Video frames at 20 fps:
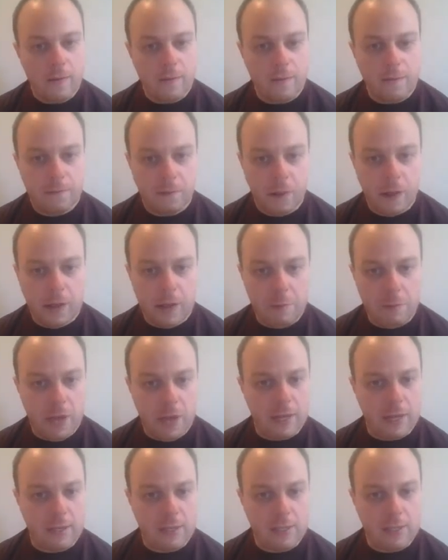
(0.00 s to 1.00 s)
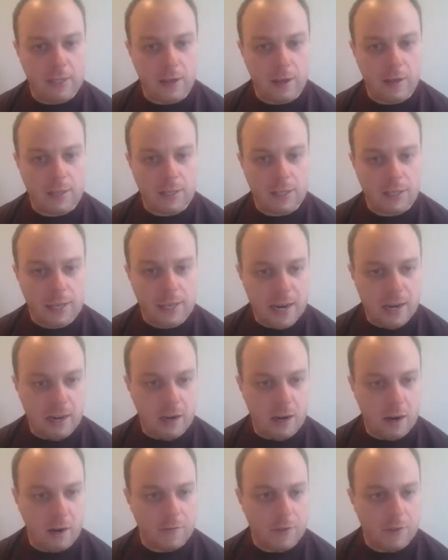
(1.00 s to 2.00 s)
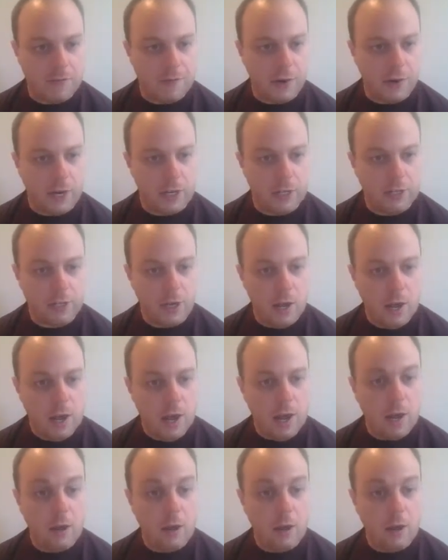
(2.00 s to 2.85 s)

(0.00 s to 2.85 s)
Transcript: flamed the headstock, sanded off the finish,